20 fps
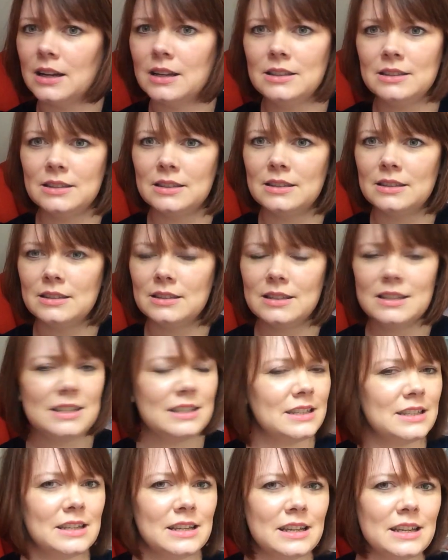
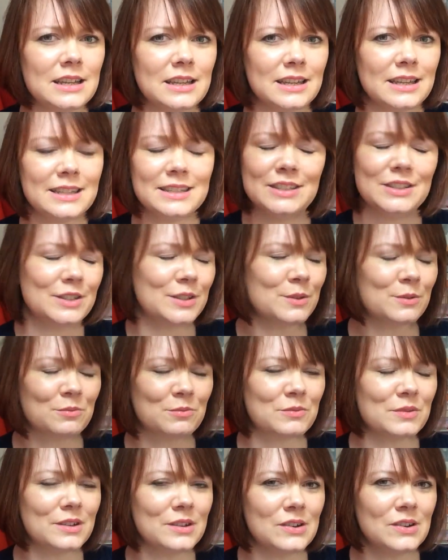It's just,
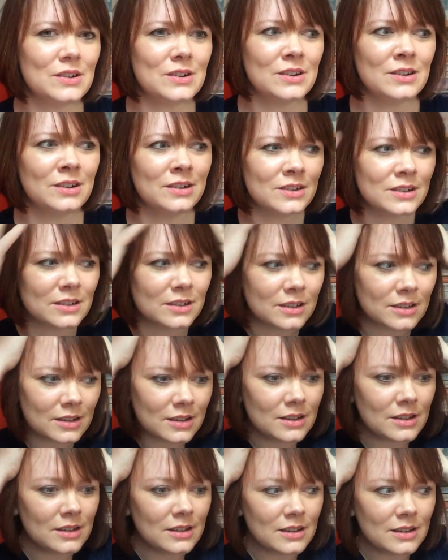oh,
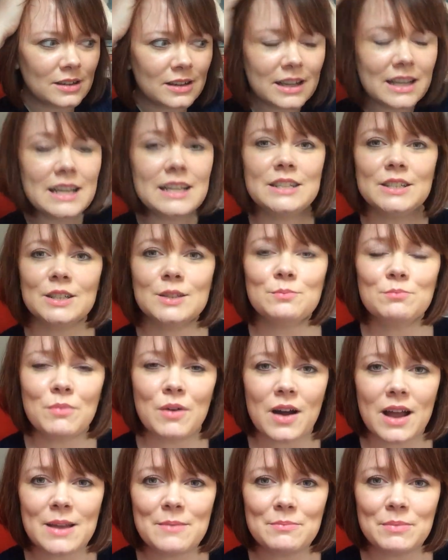it's just
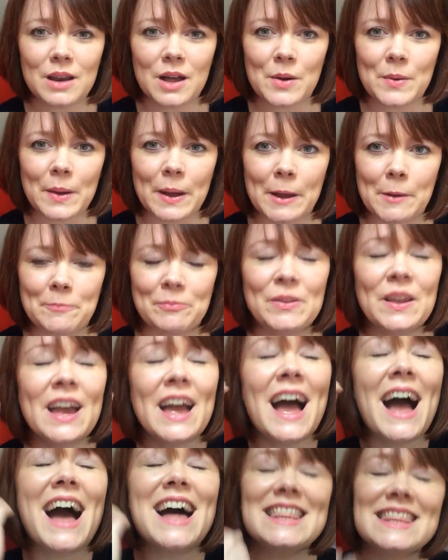mind blowing.
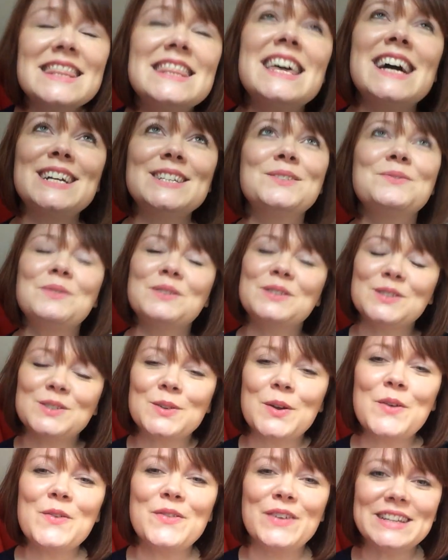And that's what's
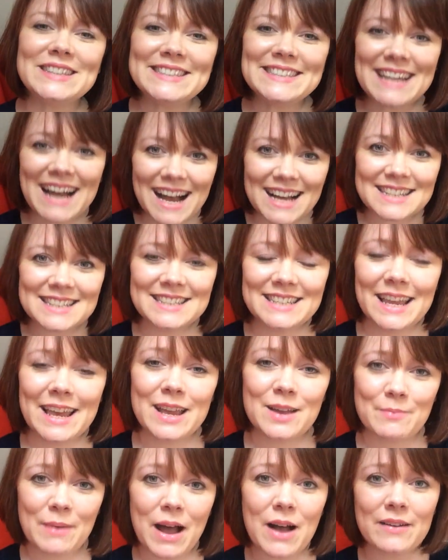so
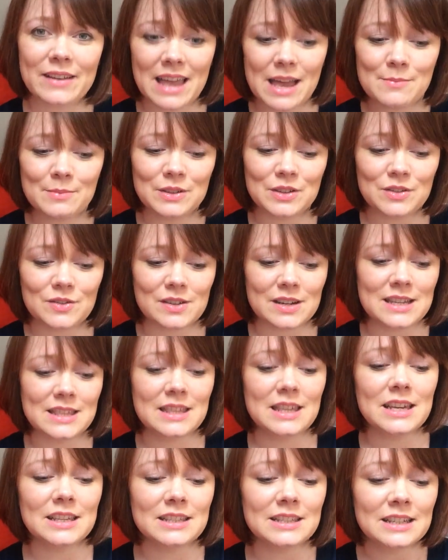fantastic about chemistry,
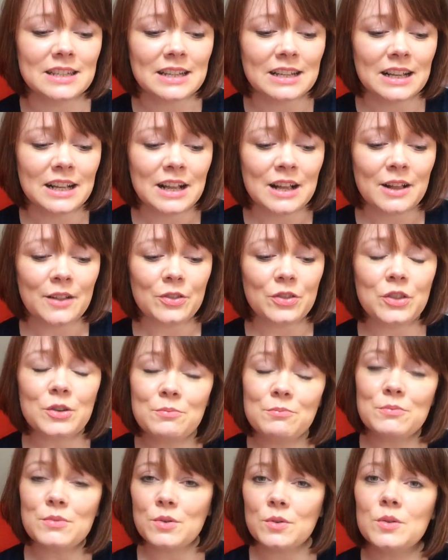that the
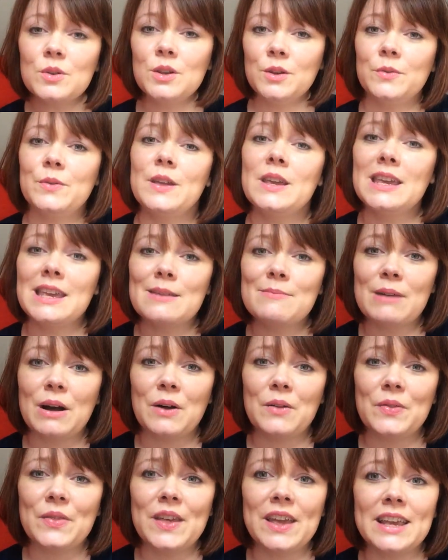more you think
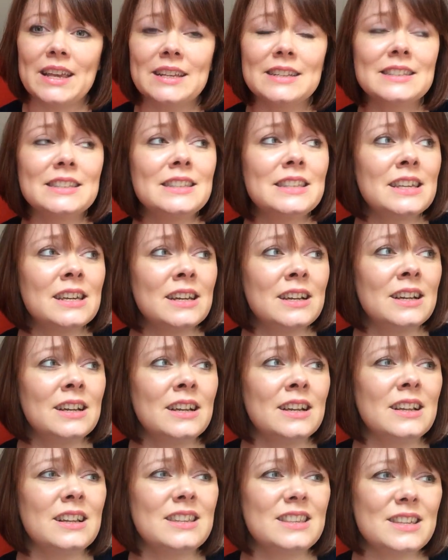about things, the
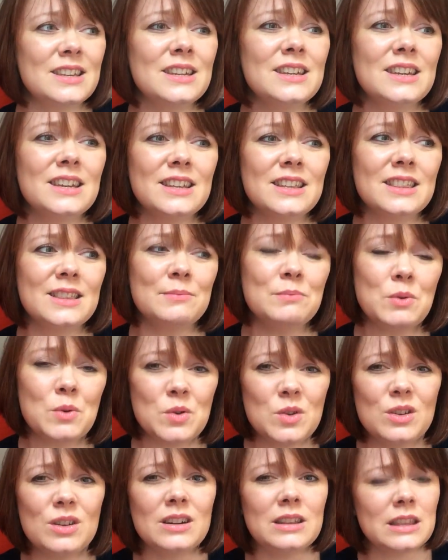more
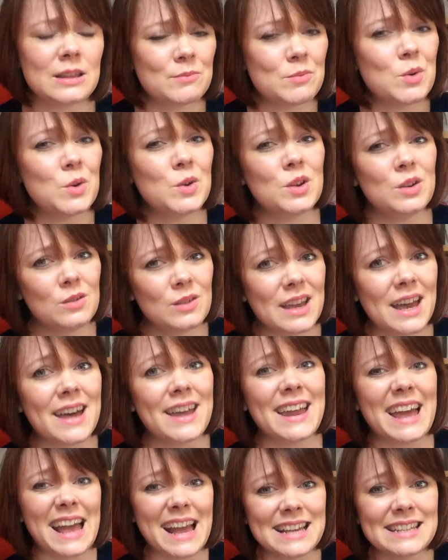you get a
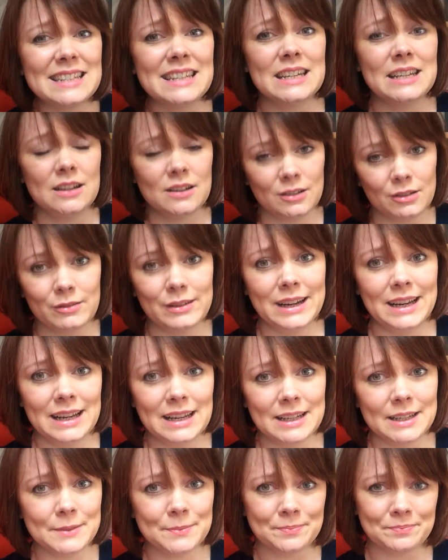headache,
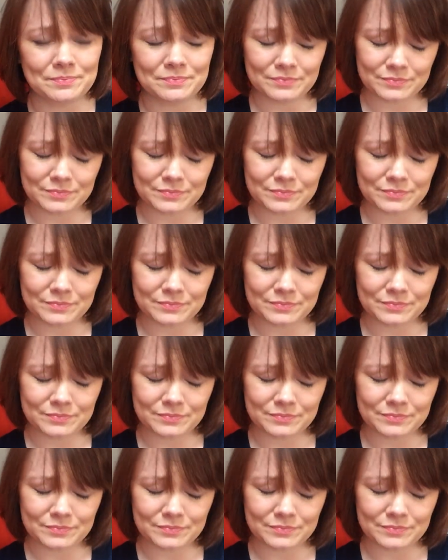really.